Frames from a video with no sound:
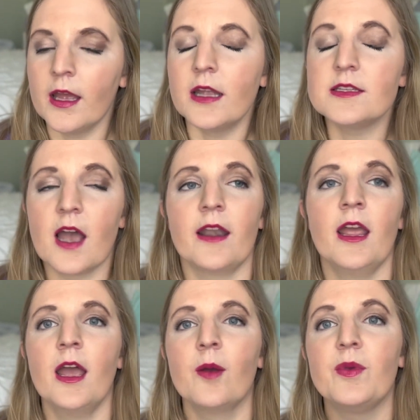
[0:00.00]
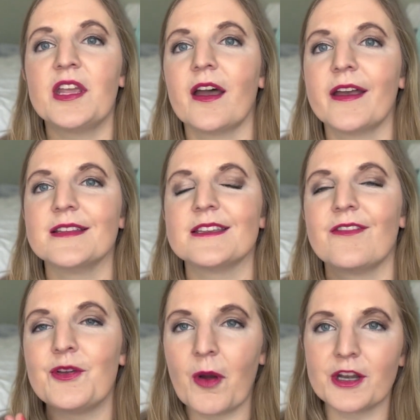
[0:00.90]
done because if
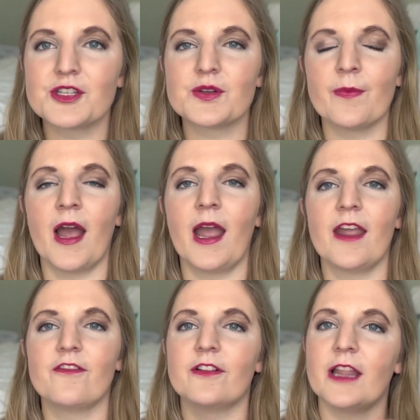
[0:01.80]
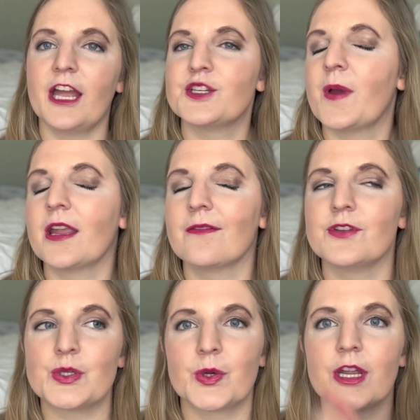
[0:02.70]
you watched my flashback
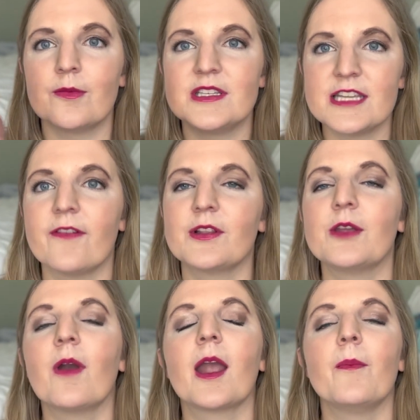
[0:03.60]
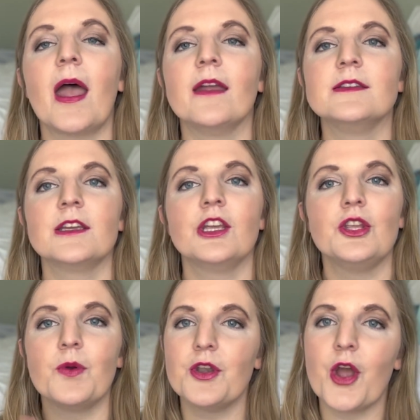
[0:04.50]
inventory, would definitely recommend
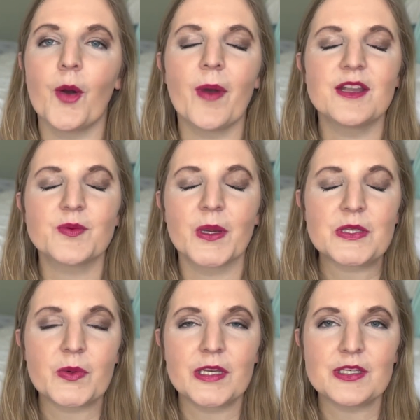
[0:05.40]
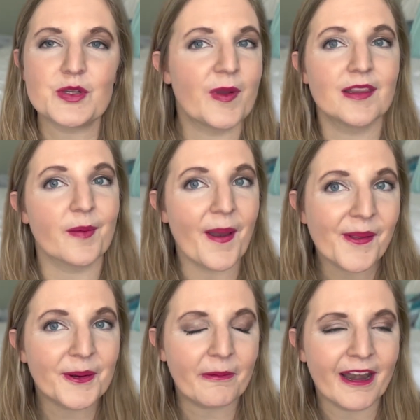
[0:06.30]
you would know my 2022 Pan That
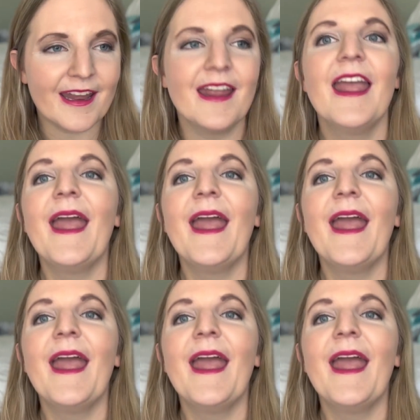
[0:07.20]
Palette already.